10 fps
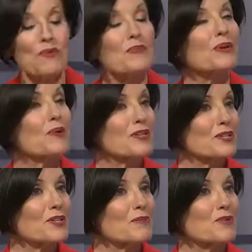we were going to the
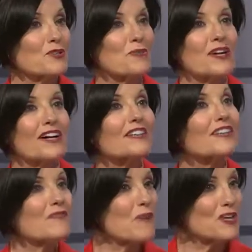commercial break, I
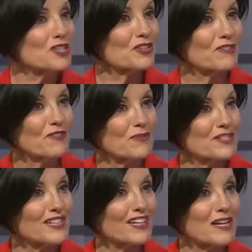love watching the
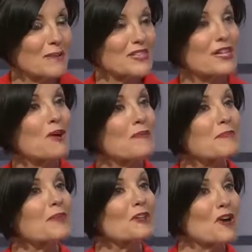phones light up because I know
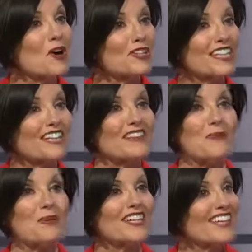people are calling in. They
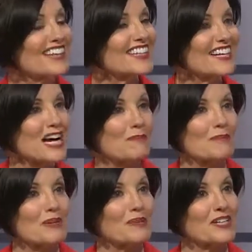want to gain that
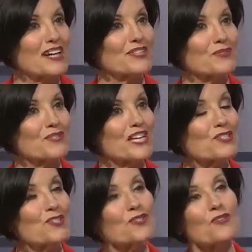complimentary
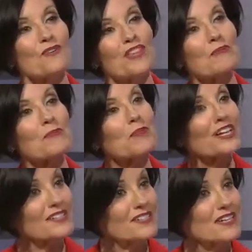consultation. So if they were
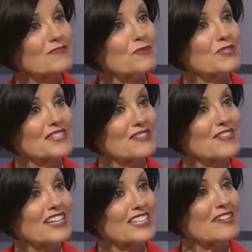blessed enough to receive
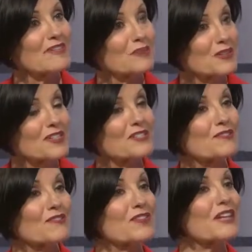that, David, what does it
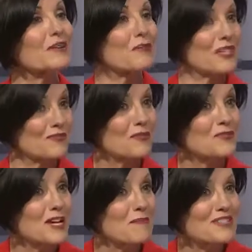feel like when they first
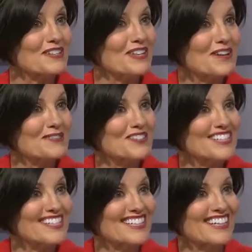come into the office?